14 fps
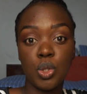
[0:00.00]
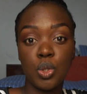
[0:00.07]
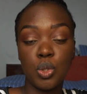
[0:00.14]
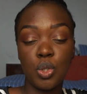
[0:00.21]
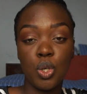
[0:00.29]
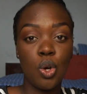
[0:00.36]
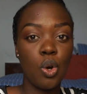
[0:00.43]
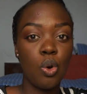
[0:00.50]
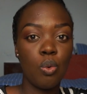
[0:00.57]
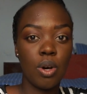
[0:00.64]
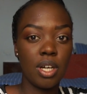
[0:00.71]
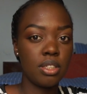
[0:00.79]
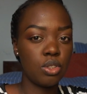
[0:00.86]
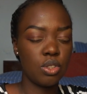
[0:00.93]
to know
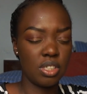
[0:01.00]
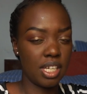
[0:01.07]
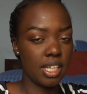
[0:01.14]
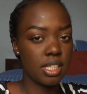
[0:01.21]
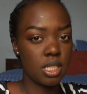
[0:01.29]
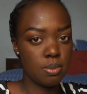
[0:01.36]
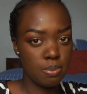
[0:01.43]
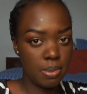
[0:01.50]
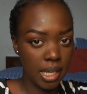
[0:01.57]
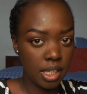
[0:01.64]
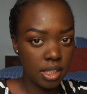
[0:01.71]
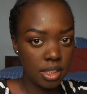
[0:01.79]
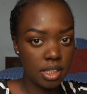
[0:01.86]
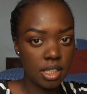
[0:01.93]
what to
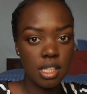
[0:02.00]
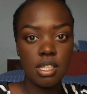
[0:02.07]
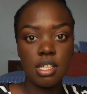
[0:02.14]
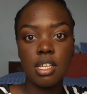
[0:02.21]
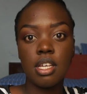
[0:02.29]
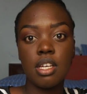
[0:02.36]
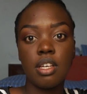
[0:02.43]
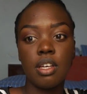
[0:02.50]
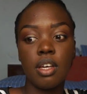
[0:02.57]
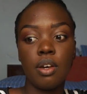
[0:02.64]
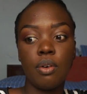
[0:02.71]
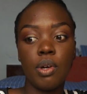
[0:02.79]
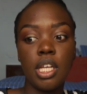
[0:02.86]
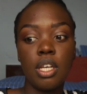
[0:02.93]
expect
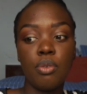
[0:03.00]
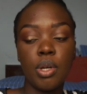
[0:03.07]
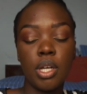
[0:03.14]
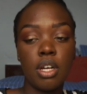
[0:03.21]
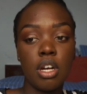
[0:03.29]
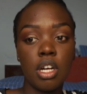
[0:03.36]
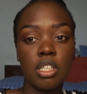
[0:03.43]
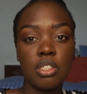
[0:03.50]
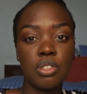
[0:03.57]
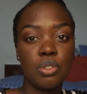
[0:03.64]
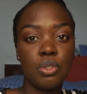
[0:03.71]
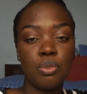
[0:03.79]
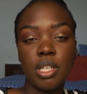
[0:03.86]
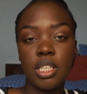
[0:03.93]
in regards
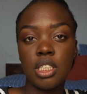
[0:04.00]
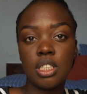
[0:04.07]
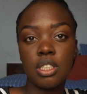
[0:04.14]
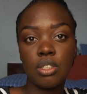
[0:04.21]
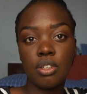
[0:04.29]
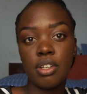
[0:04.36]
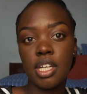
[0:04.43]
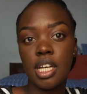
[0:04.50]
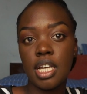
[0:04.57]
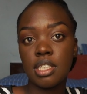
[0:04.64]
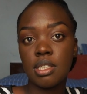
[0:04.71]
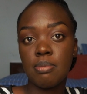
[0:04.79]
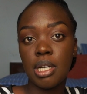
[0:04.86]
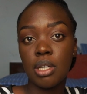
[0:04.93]
to registering
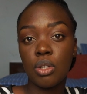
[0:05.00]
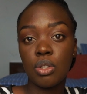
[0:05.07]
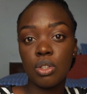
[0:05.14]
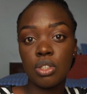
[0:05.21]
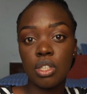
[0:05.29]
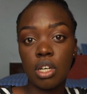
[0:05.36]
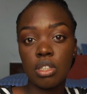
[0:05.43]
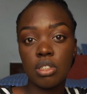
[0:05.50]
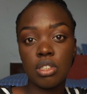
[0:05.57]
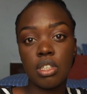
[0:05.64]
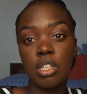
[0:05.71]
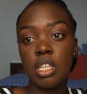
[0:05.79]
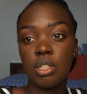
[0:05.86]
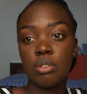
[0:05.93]
as a medical
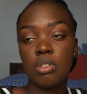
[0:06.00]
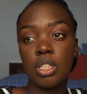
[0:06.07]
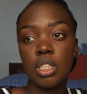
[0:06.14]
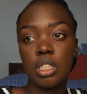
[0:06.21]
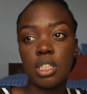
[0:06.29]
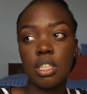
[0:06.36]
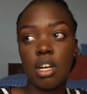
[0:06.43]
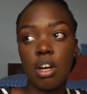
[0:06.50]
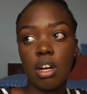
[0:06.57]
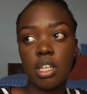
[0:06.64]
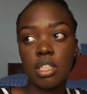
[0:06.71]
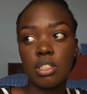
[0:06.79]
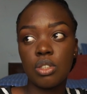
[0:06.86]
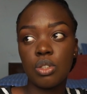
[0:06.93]
doctor, in
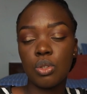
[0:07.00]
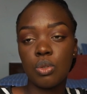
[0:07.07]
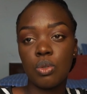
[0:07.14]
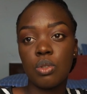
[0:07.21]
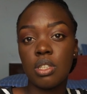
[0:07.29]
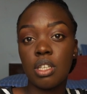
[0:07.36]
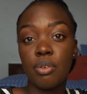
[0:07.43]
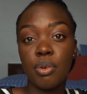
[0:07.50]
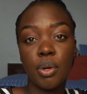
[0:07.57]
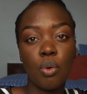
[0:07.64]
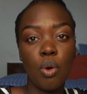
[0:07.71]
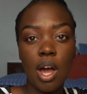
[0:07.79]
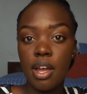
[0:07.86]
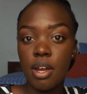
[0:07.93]
regards to the
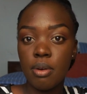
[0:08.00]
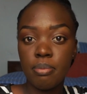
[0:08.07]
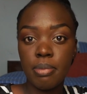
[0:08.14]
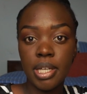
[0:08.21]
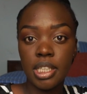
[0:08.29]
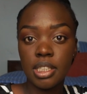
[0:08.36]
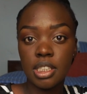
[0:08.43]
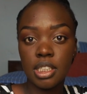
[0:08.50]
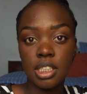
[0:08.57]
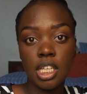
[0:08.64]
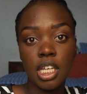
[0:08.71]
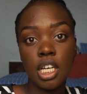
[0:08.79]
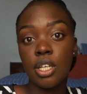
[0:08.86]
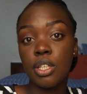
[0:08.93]
requirements
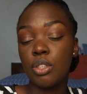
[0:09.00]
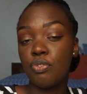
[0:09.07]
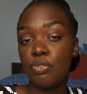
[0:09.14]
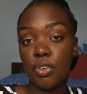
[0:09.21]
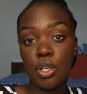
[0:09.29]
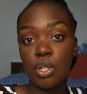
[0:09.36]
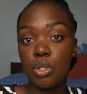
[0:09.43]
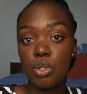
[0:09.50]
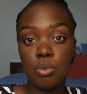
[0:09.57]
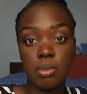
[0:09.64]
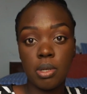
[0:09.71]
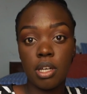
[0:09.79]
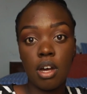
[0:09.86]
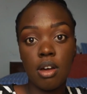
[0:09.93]
for you to
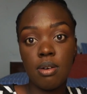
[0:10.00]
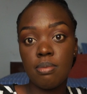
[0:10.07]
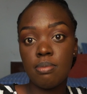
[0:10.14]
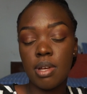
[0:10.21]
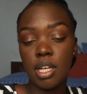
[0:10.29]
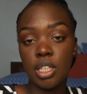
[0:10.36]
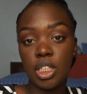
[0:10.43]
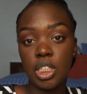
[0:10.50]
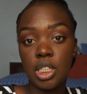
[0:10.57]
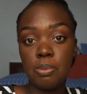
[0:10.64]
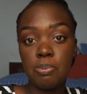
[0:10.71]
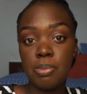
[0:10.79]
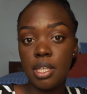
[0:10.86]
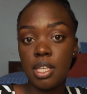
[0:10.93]
become a
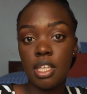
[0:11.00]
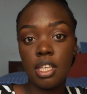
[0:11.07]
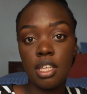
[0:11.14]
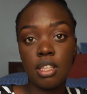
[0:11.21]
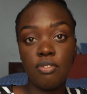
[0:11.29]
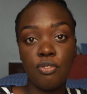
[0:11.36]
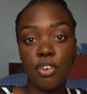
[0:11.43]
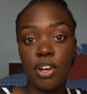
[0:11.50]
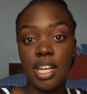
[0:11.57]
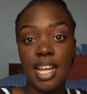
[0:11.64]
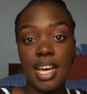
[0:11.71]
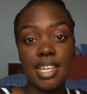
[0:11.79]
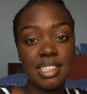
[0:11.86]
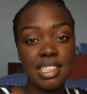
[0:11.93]
GP, for
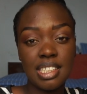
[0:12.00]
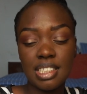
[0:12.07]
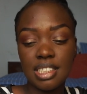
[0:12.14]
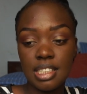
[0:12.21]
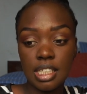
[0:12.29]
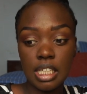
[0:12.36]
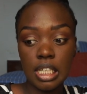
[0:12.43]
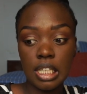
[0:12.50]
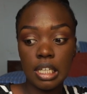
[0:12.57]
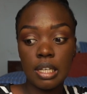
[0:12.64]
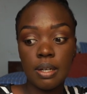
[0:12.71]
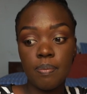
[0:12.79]
licensing.